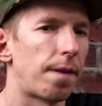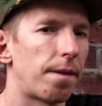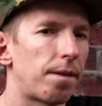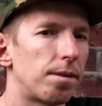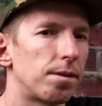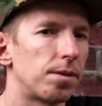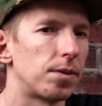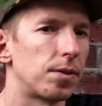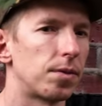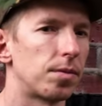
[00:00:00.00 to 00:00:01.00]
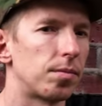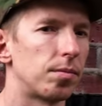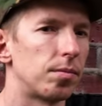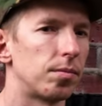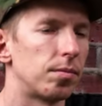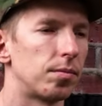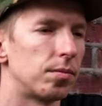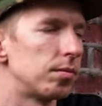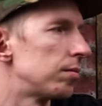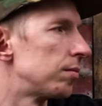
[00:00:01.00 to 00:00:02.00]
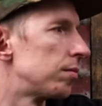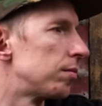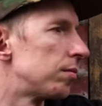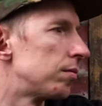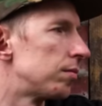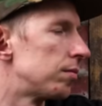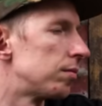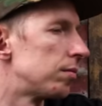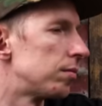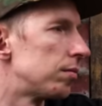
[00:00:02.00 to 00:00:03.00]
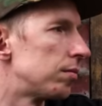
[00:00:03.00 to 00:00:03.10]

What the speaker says: No words are spoken by the person on screen.